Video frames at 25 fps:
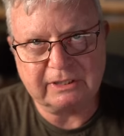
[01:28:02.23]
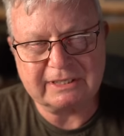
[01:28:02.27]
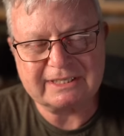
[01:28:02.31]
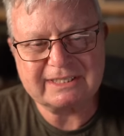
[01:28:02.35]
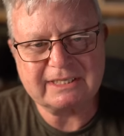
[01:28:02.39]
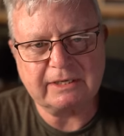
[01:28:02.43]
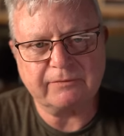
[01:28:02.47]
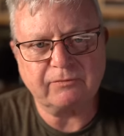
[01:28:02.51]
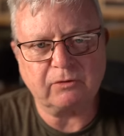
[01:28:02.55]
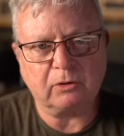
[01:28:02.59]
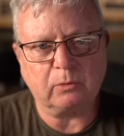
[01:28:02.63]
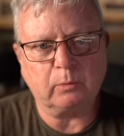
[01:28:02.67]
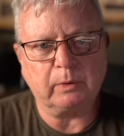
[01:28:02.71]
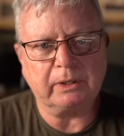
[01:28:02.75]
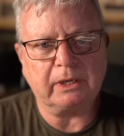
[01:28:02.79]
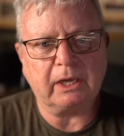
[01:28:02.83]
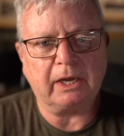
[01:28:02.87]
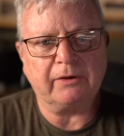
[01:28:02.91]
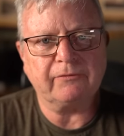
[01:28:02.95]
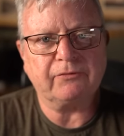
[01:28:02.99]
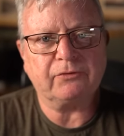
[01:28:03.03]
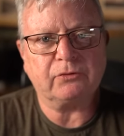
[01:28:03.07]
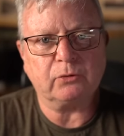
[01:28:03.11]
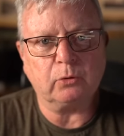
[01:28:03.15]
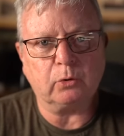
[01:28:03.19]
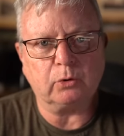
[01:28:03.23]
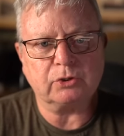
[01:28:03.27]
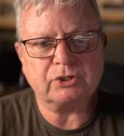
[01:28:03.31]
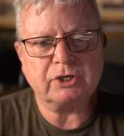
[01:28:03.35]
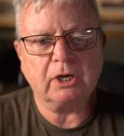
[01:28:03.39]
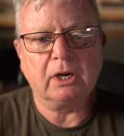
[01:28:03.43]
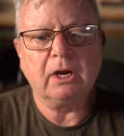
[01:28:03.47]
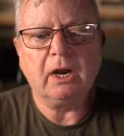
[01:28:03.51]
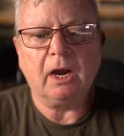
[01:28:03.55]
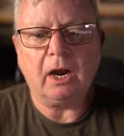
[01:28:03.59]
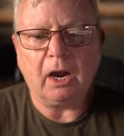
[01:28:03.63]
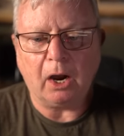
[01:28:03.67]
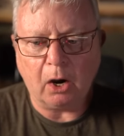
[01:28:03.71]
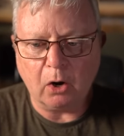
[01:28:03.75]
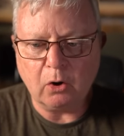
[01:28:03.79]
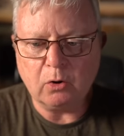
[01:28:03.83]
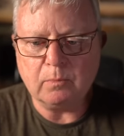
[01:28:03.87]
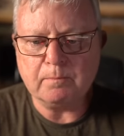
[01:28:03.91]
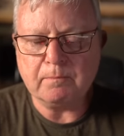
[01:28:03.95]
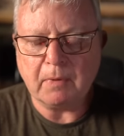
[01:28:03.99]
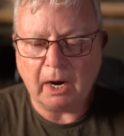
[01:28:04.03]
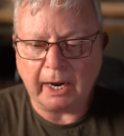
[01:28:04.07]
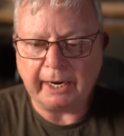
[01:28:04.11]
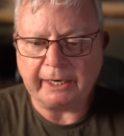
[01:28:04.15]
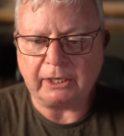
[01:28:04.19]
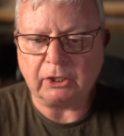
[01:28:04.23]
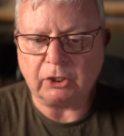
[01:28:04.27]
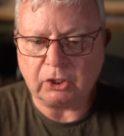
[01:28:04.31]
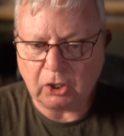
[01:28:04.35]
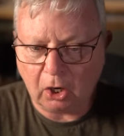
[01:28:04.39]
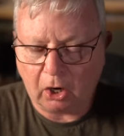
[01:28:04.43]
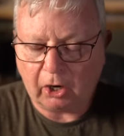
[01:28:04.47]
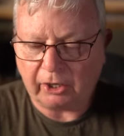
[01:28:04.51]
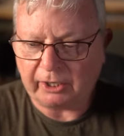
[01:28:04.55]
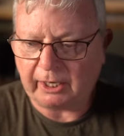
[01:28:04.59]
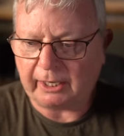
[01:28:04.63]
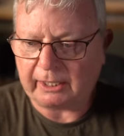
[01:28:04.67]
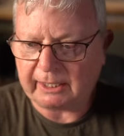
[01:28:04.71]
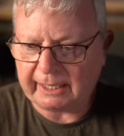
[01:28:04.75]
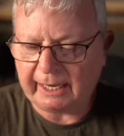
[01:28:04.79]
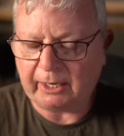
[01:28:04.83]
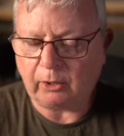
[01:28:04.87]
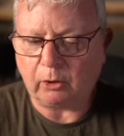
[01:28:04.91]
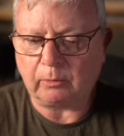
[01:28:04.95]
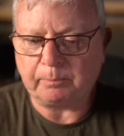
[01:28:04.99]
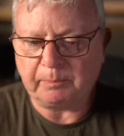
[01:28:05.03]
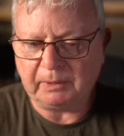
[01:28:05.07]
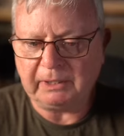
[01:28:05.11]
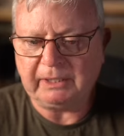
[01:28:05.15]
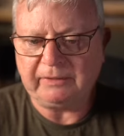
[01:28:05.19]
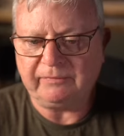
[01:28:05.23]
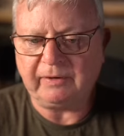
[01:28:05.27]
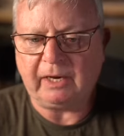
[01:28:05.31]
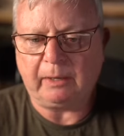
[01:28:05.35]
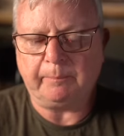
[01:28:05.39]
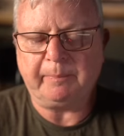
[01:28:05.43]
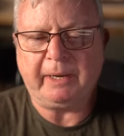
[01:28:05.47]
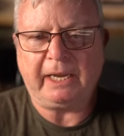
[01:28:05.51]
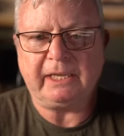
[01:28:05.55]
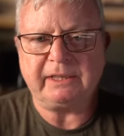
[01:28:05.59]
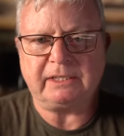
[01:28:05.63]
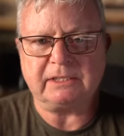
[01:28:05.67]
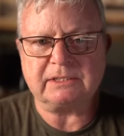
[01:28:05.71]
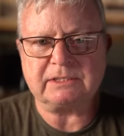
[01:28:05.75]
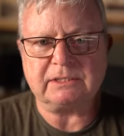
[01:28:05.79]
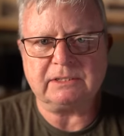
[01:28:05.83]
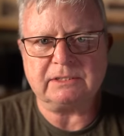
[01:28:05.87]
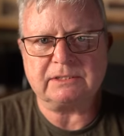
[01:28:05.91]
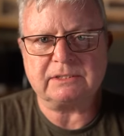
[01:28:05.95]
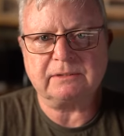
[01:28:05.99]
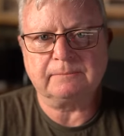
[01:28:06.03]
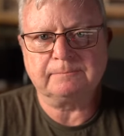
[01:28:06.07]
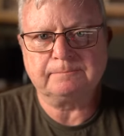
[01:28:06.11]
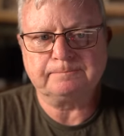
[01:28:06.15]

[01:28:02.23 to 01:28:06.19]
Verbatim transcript: several what I've thought, oh my God, I cannot believe how bad this is.